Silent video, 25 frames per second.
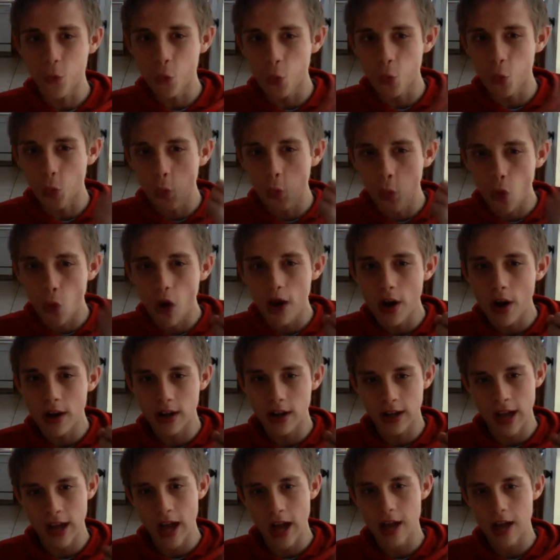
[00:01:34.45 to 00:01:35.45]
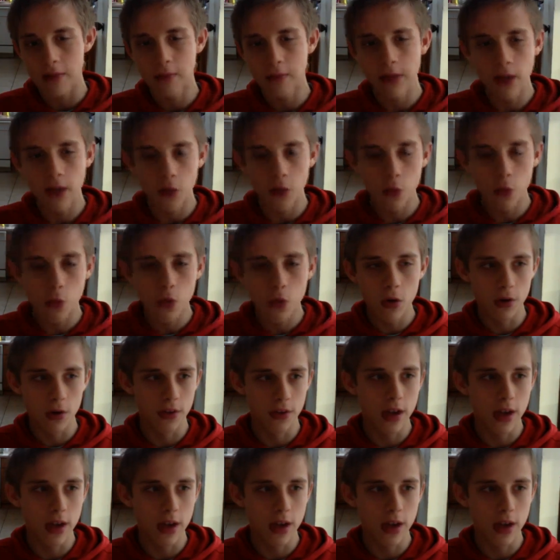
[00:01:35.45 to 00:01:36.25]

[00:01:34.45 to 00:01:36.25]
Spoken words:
one Academy Award.